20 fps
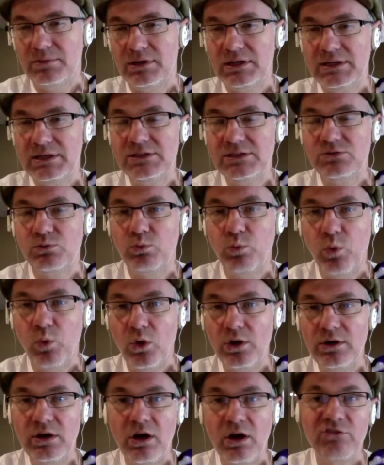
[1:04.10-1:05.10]
is
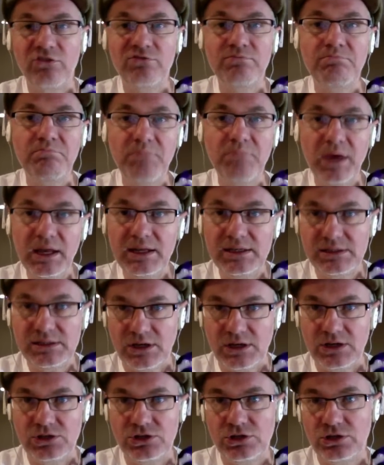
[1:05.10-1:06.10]
one of many
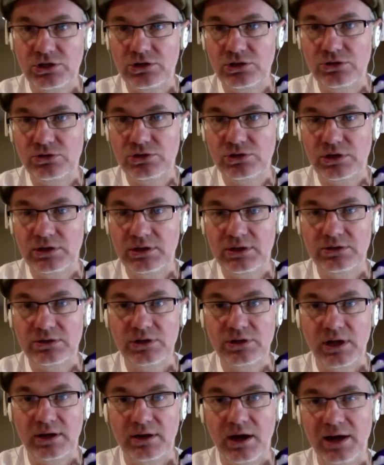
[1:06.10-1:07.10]
sites you can use on the
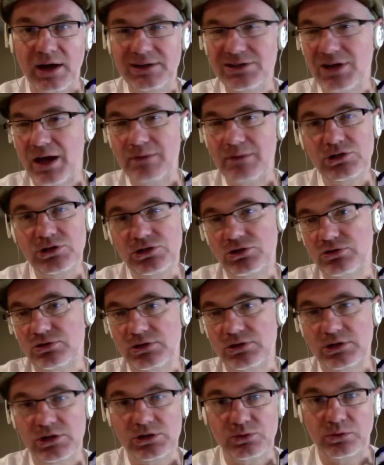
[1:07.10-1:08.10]
internet. I am just
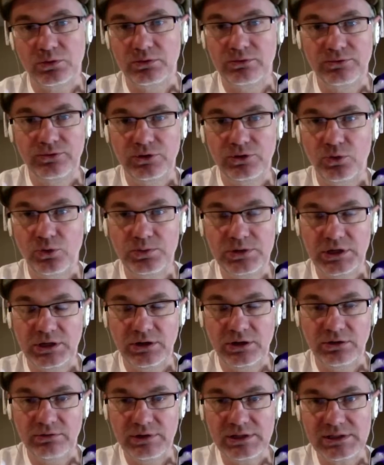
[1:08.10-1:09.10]
using this one for no
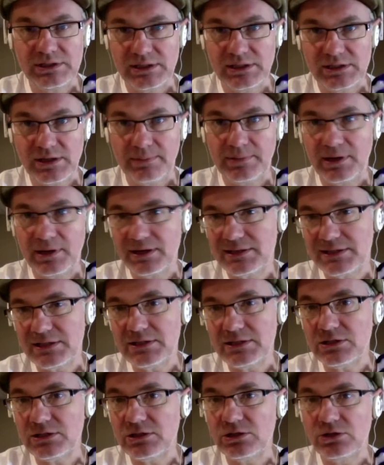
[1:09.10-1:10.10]
particular reason except that it's
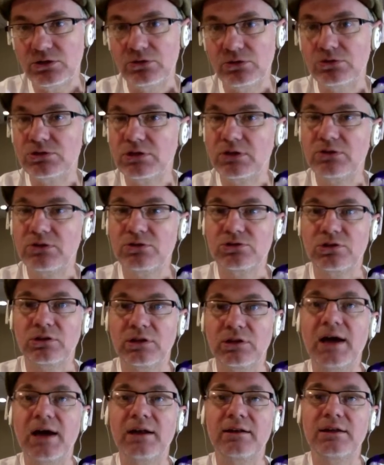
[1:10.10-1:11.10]
easy to use and there's a
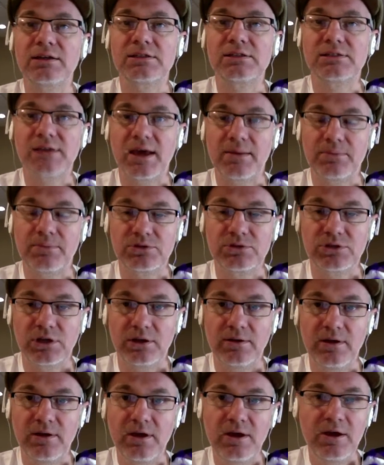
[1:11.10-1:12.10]
lot of nice samples there.
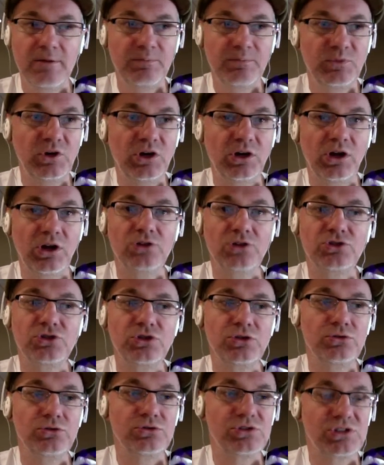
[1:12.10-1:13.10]
You can also
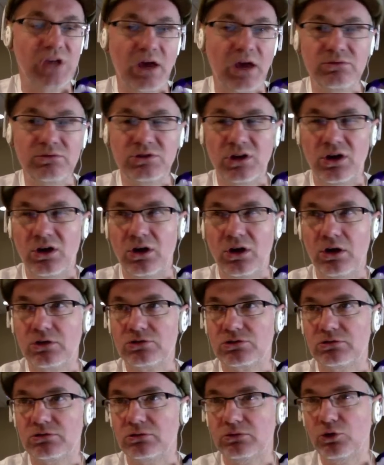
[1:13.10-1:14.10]
use Sounddogs,
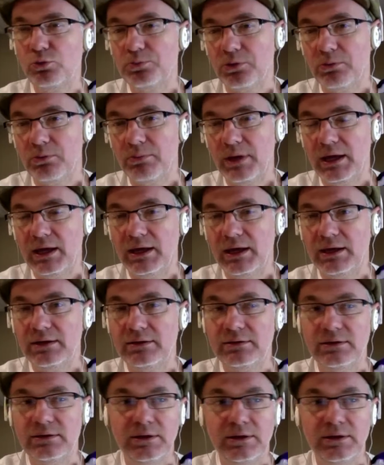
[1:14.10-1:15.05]
Looperman.